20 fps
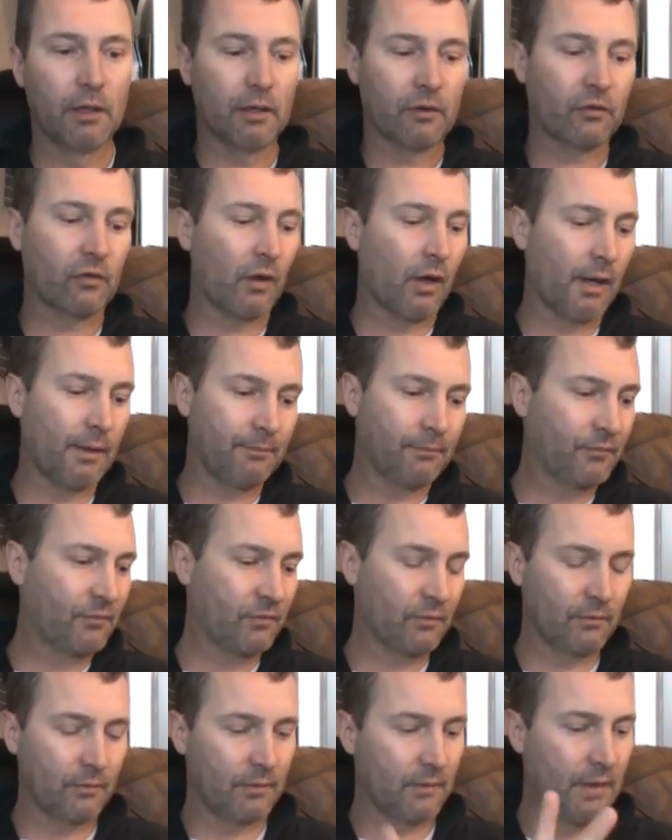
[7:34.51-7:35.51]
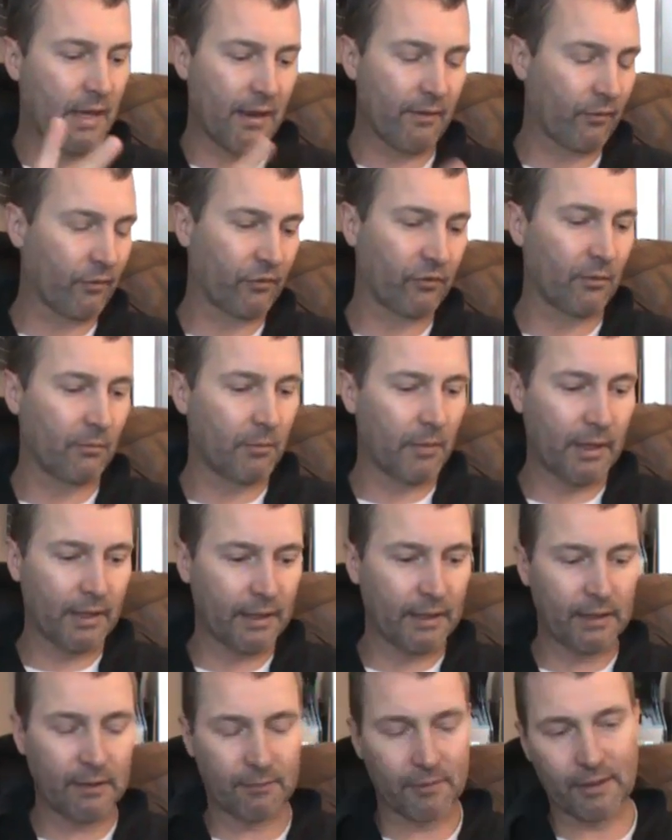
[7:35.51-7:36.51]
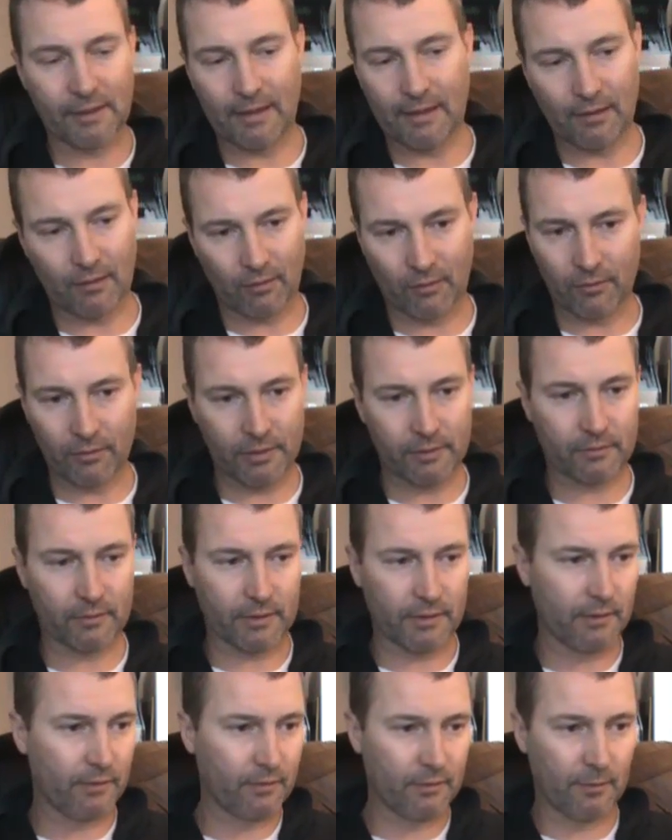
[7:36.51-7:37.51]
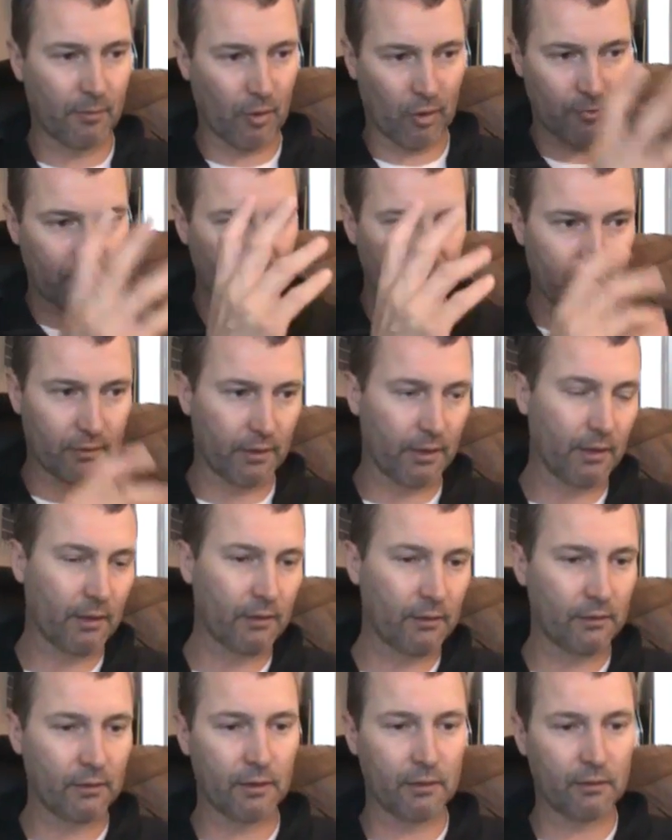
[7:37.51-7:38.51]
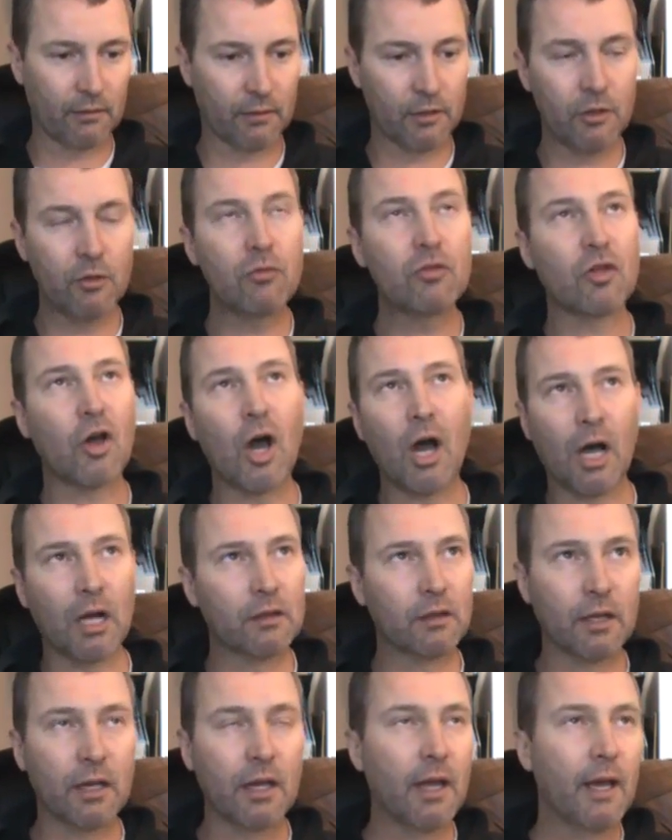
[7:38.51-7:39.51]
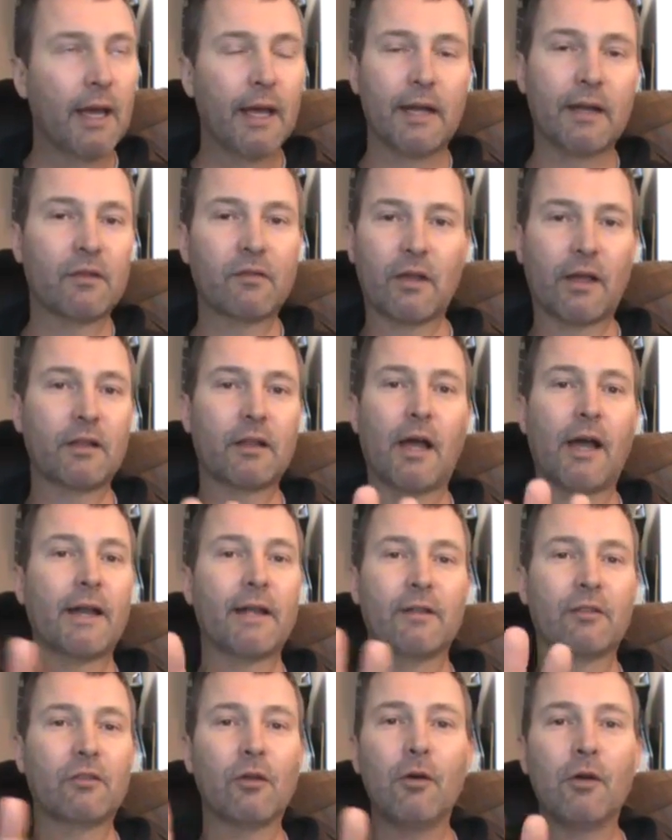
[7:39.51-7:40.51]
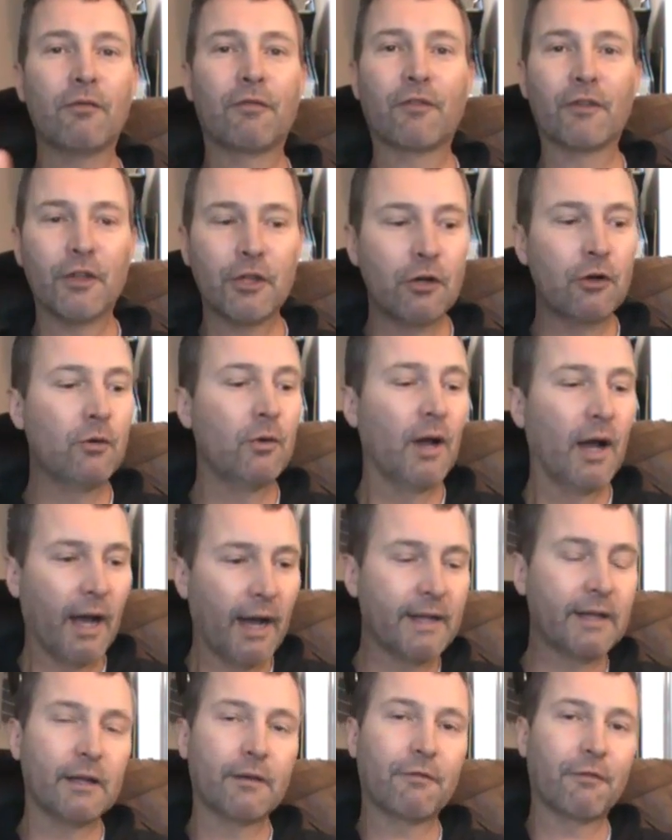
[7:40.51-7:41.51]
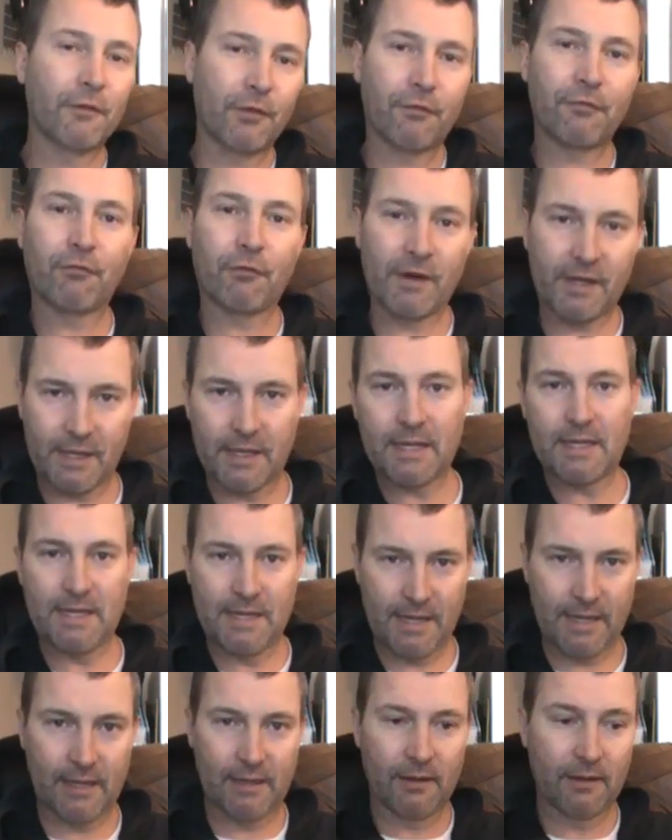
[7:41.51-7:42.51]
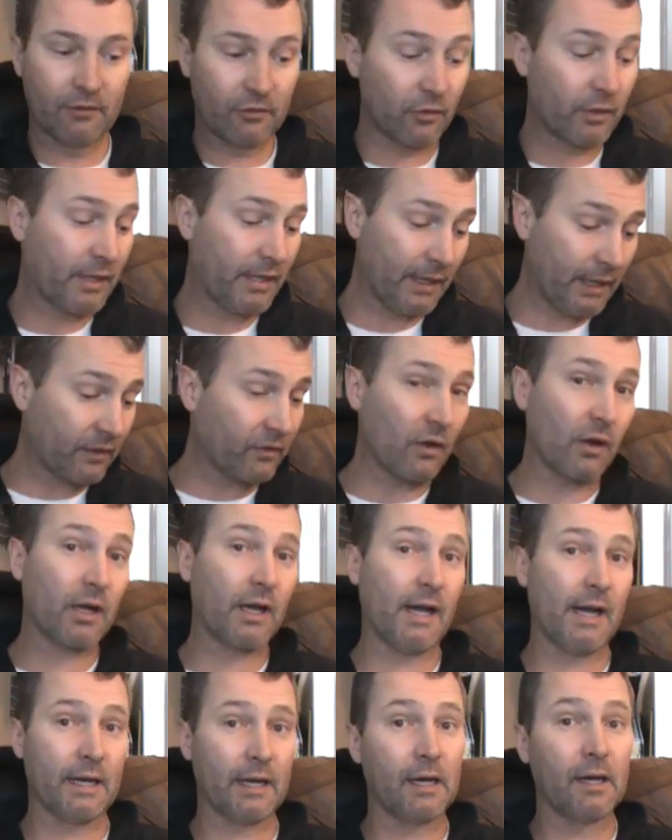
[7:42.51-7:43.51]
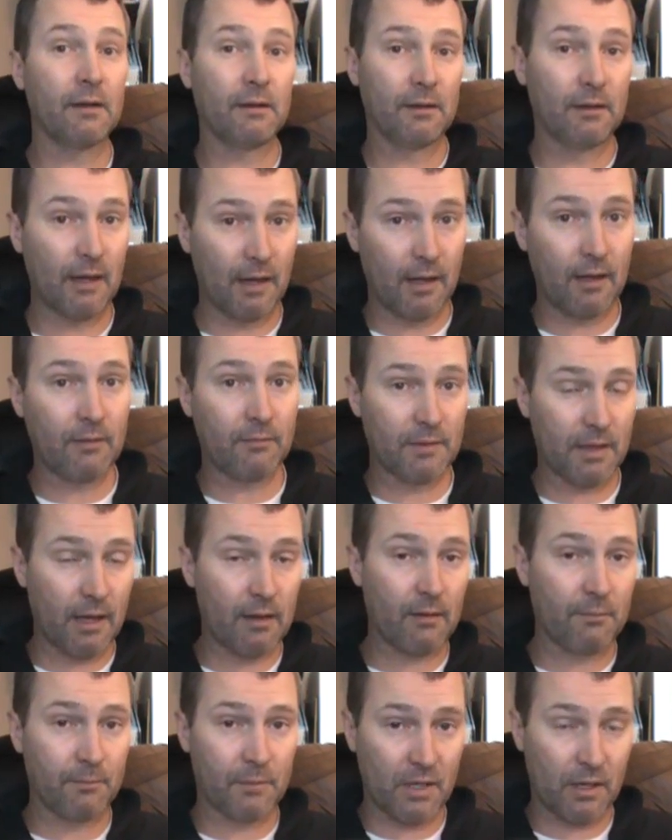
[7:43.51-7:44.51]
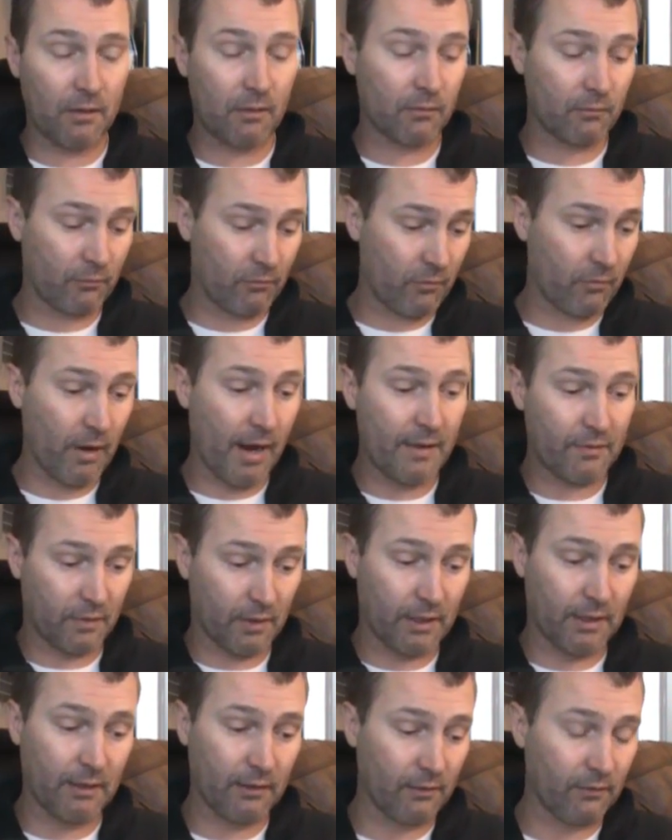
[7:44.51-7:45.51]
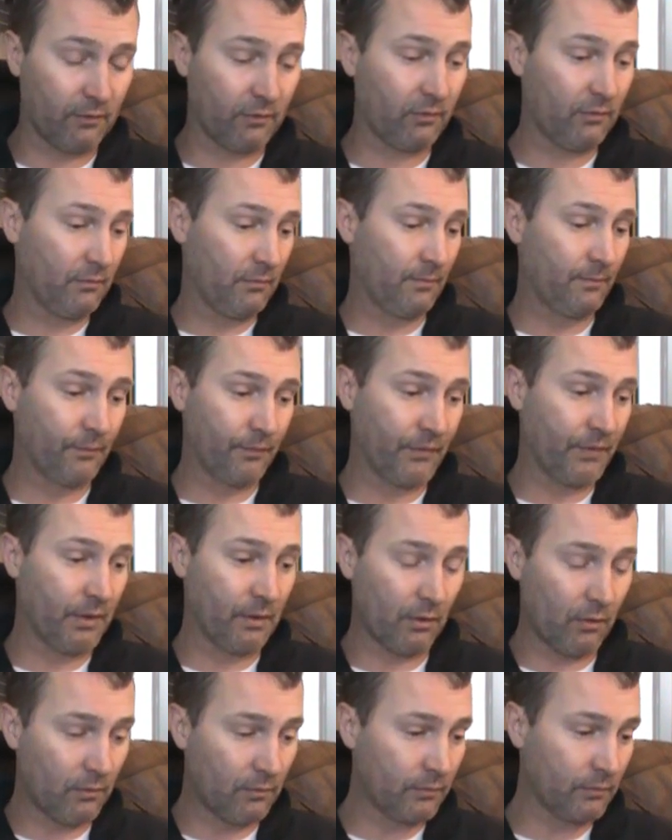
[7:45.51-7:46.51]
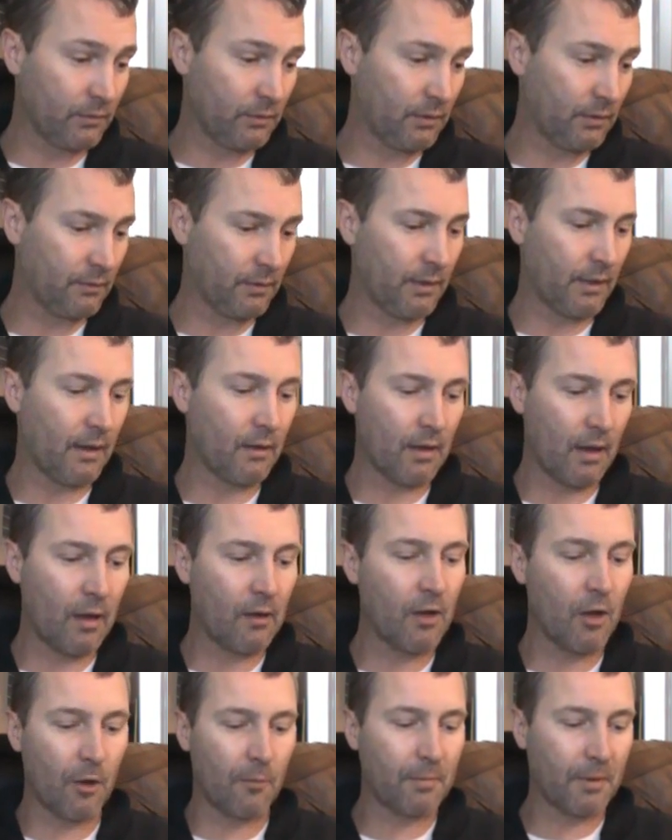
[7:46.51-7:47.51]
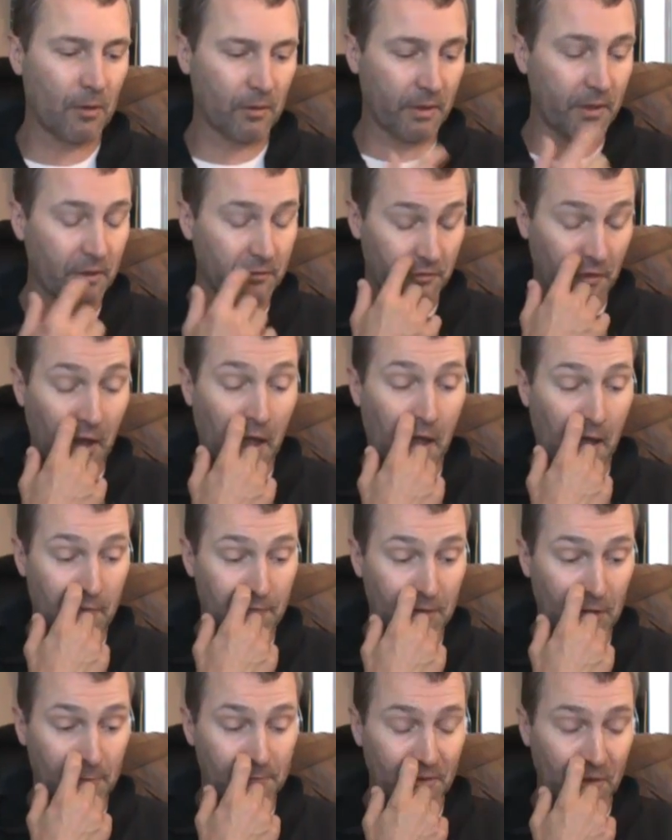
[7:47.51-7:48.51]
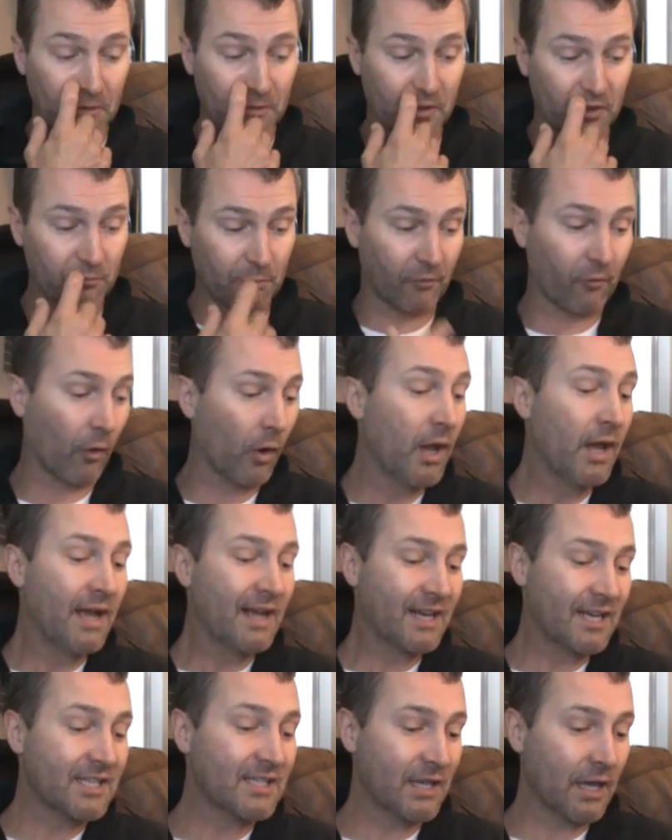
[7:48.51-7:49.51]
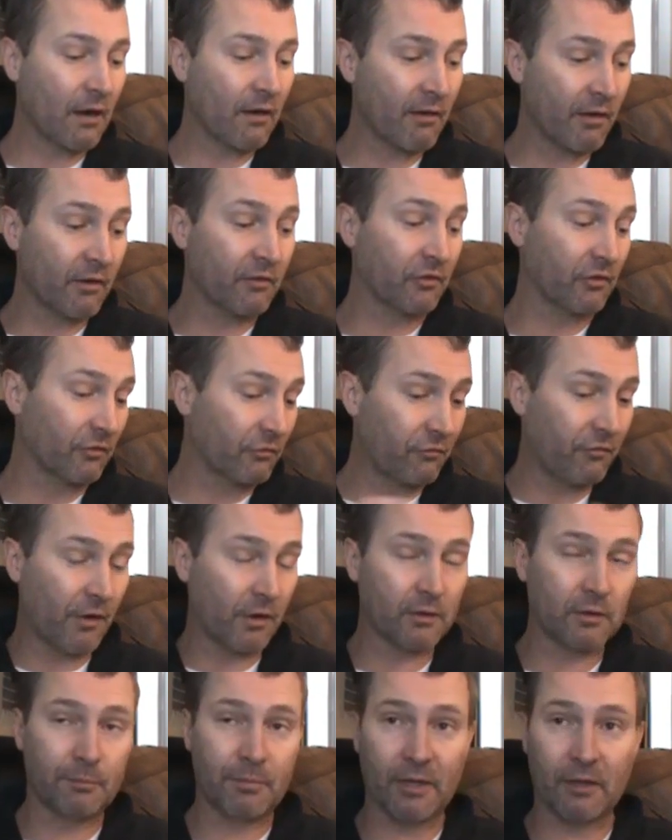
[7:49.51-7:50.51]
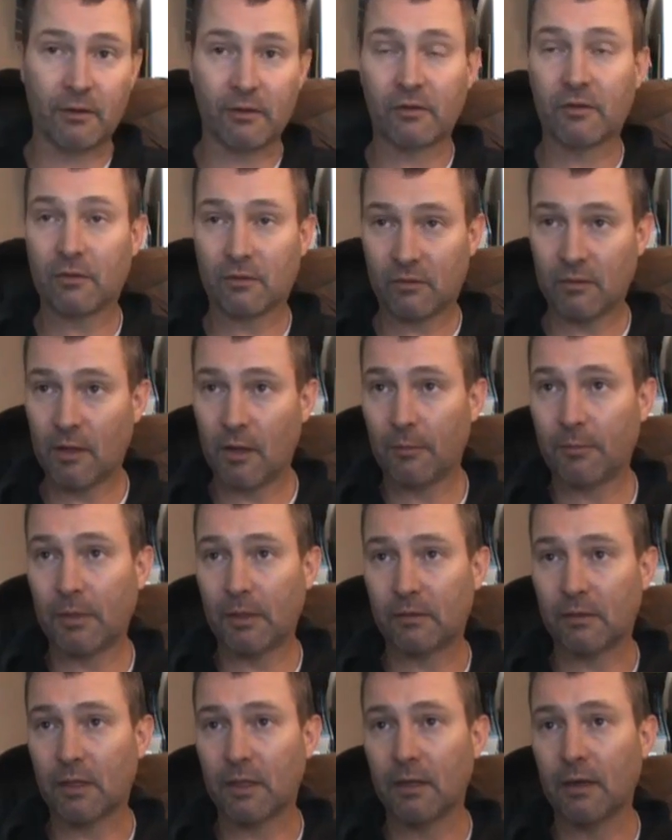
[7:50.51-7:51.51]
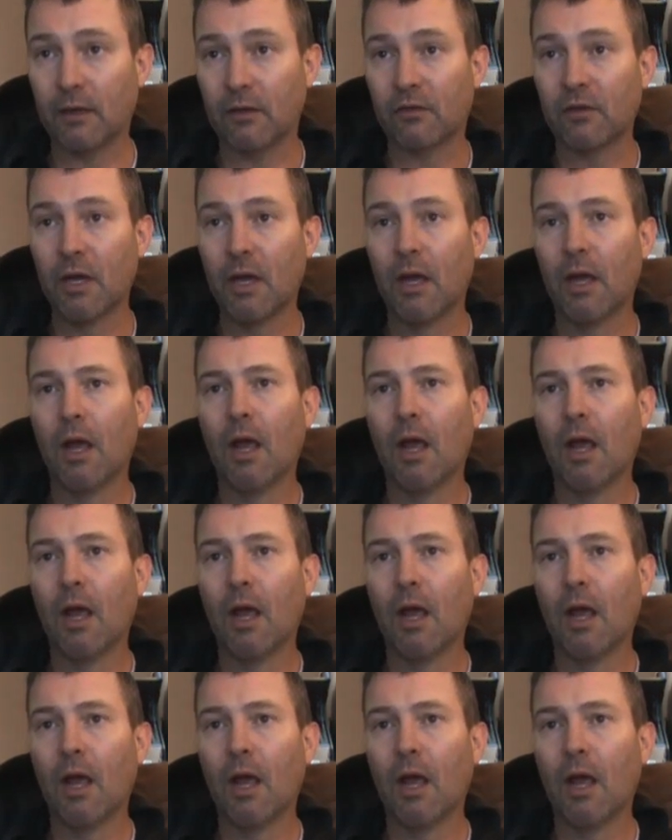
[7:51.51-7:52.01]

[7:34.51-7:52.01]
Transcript: And so I gave her some money and like, here, go get the kid the Barbie thing. And then you thought, and it's like, no, I didn't do it for you. I did it for the freaking kid. So kids, I'll kind of, I'll, I'll, I'll grant the kids you know, I'll, I'll, help out kids. I have helped out kids before because they're innocents. Fuck the parents, help out the kids.